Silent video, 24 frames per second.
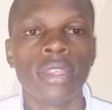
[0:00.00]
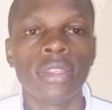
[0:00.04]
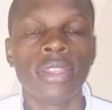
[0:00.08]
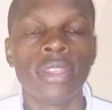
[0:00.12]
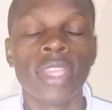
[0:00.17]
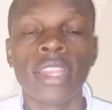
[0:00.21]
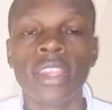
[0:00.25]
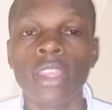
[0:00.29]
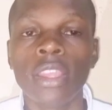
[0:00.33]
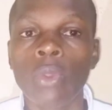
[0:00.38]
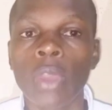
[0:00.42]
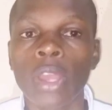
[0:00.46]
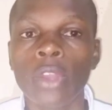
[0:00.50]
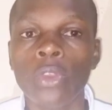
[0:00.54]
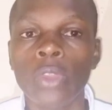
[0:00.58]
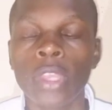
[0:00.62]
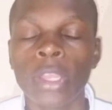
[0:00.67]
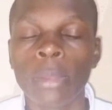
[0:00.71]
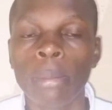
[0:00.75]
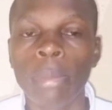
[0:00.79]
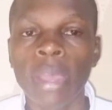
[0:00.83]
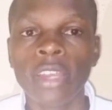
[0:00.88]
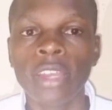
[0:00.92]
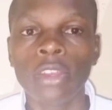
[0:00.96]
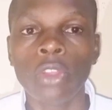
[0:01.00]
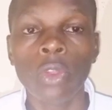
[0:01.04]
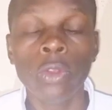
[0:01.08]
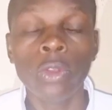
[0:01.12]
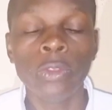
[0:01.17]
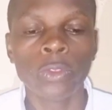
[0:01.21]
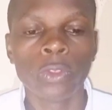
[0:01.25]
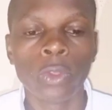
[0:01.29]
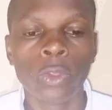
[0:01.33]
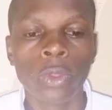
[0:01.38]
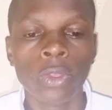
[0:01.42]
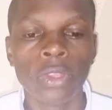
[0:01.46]
that they were doing. But
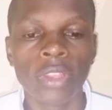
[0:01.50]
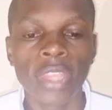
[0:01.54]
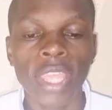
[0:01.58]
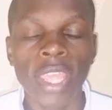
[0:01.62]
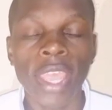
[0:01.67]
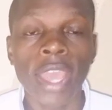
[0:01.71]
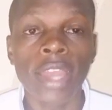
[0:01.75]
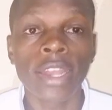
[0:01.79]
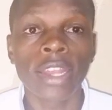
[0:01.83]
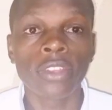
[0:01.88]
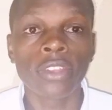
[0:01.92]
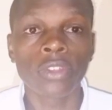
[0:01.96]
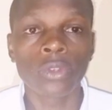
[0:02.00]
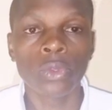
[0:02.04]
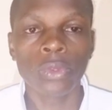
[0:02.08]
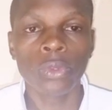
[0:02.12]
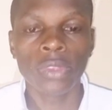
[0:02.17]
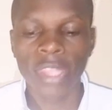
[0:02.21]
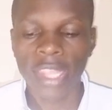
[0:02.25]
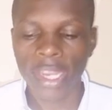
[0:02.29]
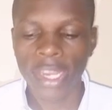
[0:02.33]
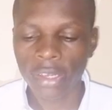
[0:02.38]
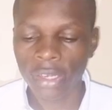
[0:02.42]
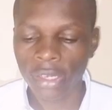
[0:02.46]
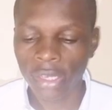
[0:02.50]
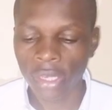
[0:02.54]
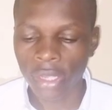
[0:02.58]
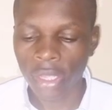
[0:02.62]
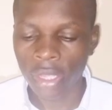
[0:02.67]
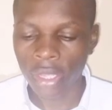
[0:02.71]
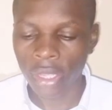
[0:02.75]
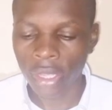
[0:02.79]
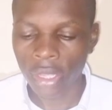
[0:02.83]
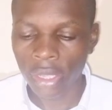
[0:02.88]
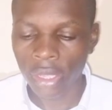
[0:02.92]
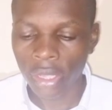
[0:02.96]
also, they understood that
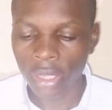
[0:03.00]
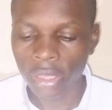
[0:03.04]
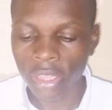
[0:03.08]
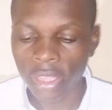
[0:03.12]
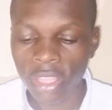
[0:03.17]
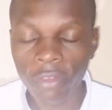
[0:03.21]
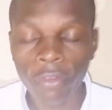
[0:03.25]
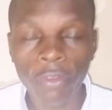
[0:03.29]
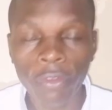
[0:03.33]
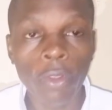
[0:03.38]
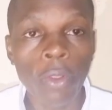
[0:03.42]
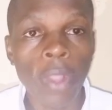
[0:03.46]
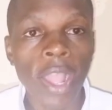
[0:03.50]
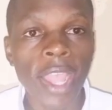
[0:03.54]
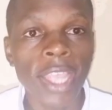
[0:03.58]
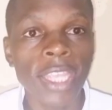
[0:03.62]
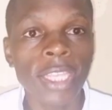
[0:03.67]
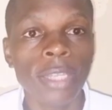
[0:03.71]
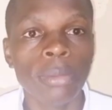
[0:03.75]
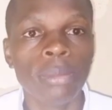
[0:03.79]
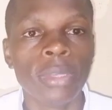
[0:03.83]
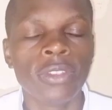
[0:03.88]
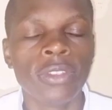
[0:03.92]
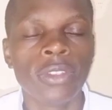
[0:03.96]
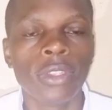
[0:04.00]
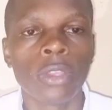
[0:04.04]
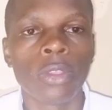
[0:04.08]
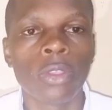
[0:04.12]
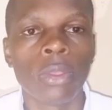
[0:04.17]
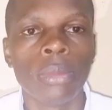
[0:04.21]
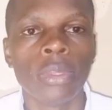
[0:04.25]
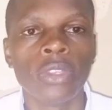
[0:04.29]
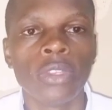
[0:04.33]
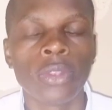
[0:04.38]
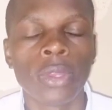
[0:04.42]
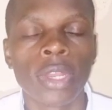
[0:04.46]
the four IEBC
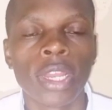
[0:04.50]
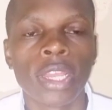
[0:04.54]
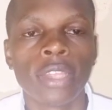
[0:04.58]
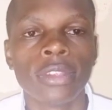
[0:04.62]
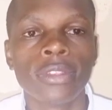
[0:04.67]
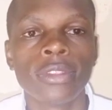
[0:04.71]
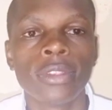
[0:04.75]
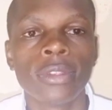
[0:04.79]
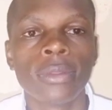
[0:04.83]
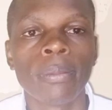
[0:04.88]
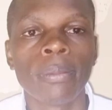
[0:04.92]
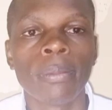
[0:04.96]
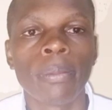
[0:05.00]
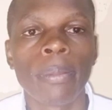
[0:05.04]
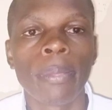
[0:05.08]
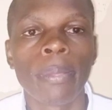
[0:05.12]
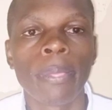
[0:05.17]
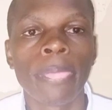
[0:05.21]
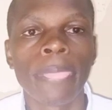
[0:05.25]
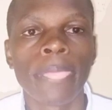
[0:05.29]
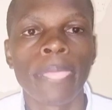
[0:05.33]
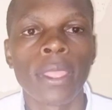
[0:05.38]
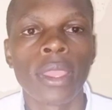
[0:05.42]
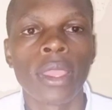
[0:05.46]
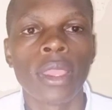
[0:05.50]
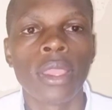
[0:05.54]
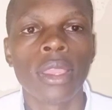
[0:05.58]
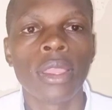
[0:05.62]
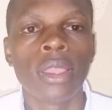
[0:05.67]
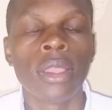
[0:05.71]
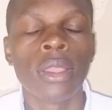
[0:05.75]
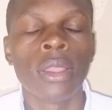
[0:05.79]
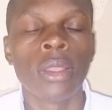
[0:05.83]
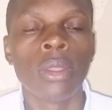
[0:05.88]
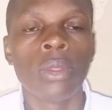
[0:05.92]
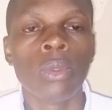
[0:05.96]
commissioners
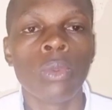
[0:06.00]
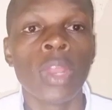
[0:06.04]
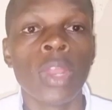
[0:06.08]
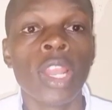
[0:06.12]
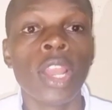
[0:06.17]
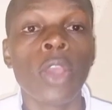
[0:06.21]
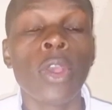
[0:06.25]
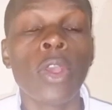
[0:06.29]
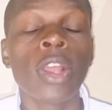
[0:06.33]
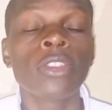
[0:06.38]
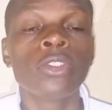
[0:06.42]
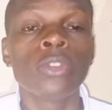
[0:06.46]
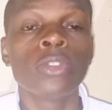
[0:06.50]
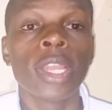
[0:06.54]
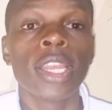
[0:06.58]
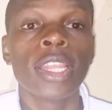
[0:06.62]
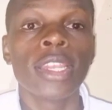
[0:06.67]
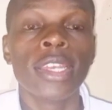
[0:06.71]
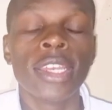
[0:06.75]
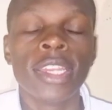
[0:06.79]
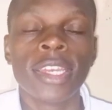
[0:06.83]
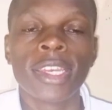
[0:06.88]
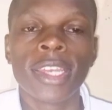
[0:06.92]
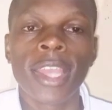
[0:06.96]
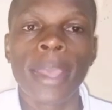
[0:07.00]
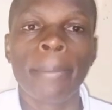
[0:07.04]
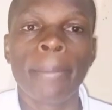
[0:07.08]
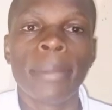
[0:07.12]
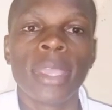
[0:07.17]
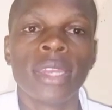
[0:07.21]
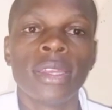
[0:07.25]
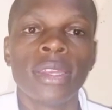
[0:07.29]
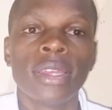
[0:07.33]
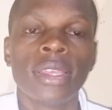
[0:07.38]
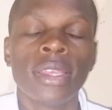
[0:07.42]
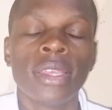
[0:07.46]
will actually
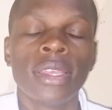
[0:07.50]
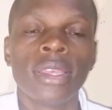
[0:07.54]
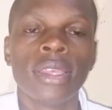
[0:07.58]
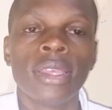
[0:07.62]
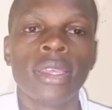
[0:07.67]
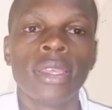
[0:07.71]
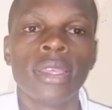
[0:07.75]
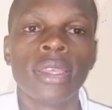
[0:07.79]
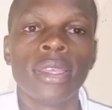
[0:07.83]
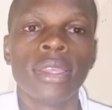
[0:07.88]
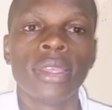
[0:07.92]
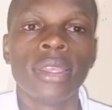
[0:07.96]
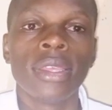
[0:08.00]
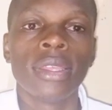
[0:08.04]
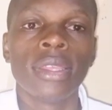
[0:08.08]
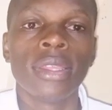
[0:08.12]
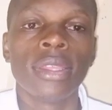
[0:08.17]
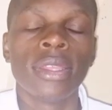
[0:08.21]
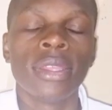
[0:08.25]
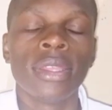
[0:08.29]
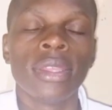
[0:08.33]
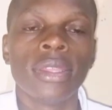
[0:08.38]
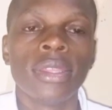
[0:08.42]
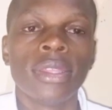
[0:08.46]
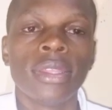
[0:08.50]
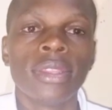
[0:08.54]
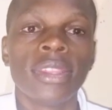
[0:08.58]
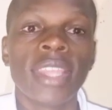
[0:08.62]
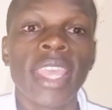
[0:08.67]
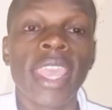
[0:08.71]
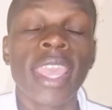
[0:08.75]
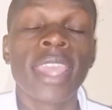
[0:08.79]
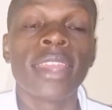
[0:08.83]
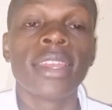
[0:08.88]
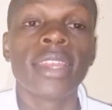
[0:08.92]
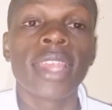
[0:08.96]
determine
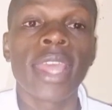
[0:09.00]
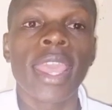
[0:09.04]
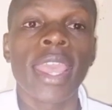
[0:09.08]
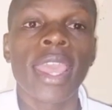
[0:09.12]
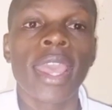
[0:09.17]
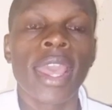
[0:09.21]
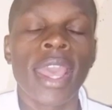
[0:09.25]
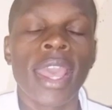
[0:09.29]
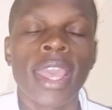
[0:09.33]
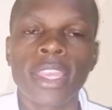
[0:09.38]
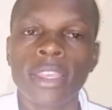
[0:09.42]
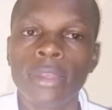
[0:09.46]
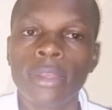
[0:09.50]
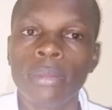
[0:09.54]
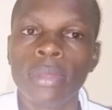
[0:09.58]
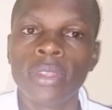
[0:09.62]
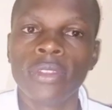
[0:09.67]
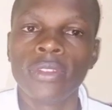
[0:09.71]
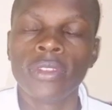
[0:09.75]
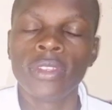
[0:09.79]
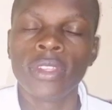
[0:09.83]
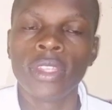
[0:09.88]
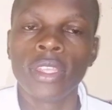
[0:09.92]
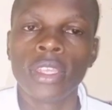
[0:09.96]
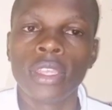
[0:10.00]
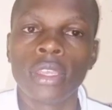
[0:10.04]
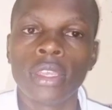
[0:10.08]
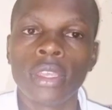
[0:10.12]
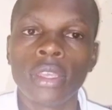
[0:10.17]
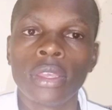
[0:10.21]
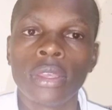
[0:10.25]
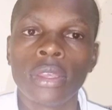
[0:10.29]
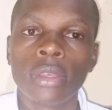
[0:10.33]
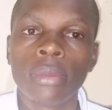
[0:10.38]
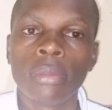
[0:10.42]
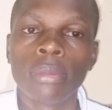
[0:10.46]
the entire IEBC
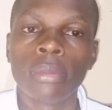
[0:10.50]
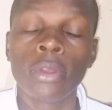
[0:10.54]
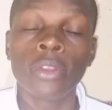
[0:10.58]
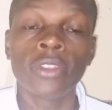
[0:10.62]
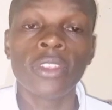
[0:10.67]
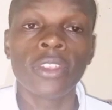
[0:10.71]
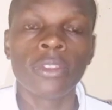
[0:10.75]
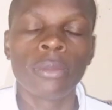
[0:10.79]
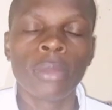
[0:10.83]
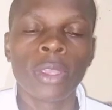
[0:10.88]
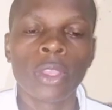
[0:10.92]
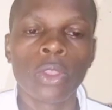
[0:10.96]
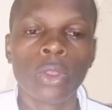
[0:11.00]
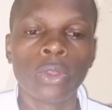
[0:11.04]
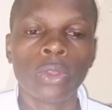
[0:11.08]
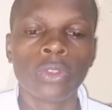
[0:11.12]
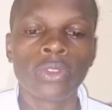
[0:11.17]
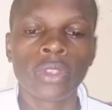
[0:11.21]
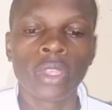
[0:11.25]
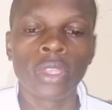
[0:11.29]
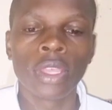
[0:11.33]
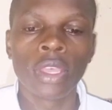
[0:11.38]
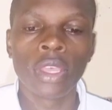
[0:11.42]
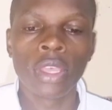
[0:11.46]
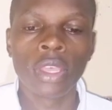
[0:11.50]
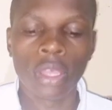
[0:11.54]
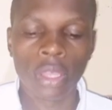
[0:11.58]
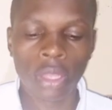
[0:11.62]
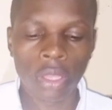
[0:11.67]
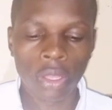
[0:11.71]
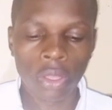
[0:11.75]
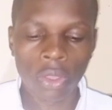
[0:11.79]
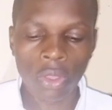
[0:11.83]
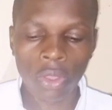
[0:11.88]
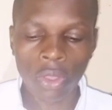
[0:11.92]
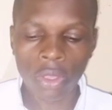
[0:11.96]
process, because
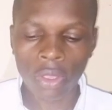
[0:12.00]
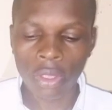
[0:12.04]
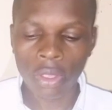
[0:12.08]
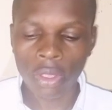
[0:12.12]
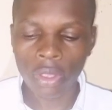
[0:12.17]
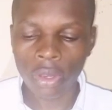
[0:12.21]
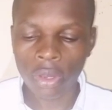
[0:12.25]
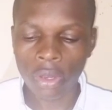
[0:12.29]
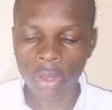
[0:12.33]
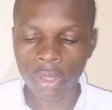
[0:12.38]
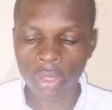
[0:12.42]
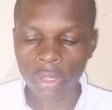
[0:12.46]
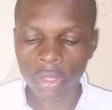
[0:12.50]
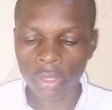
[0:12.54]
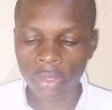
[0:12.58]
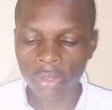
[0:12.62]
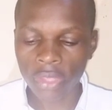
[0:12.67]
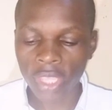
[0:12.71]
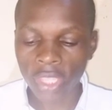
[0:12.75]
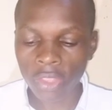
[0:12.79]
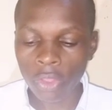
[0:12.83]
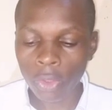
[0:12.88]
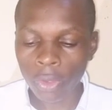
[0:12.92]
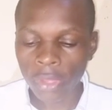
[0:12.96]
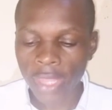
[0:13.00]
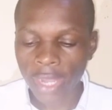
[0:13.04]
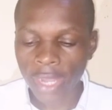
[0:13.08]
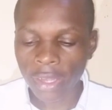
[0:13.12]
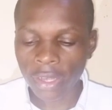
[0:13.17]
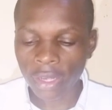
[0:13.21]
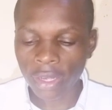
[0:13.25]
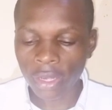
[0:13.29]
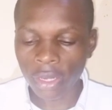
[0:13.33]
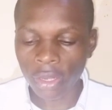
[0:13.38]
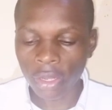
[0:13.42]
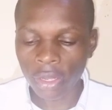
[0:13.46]
they thought
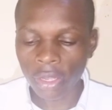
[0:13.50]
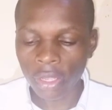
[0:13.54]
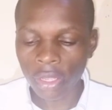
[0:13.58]
that